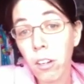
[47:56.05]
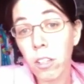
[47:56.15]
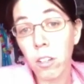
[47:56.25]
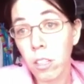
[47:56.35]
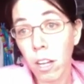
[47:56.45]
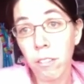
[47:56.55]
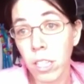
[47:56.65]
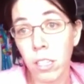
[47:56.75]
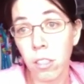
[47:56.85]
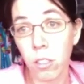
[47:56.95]
They're
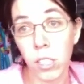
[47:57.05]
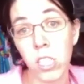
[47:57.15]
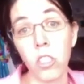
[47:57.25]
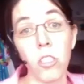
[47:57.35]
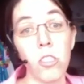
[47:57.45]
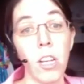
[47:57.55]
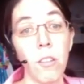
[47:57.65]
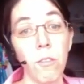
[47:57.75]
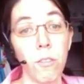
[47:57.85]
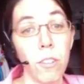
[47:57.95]
loving creatures
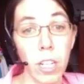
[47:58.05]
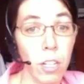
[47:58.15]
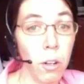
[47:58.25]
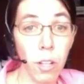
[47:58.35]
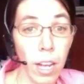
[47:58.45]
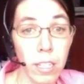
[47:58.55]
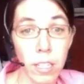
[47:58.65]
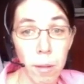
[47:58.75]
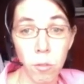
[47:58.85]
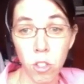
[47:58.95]
that, you know, a lot of
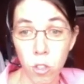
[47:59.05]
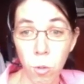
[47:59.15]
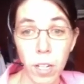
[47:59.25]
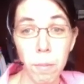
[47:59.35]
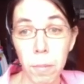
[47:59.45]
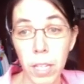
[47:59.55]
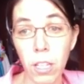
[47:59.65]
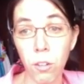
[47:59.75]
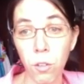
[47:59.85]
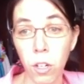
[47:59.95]
times just want to be
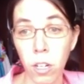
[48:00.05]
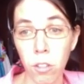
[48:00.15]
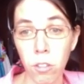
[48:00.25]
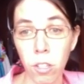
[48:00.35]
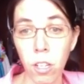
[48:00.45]
there for us.